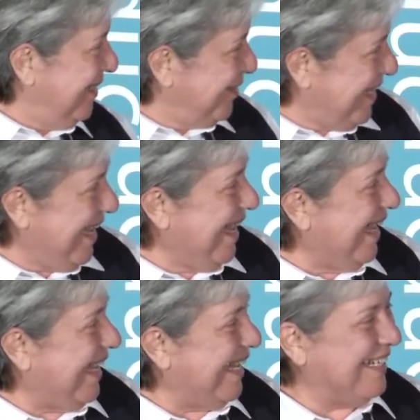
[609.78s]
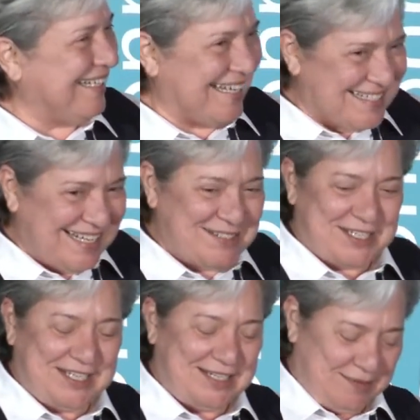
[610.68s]
Okay, that
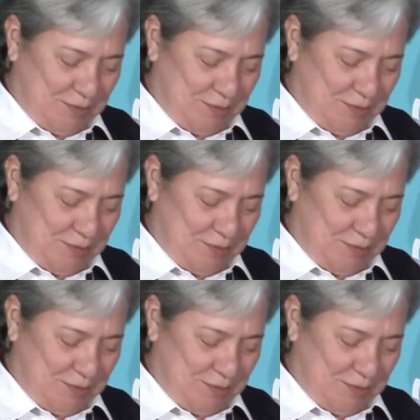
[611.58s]
sounds good.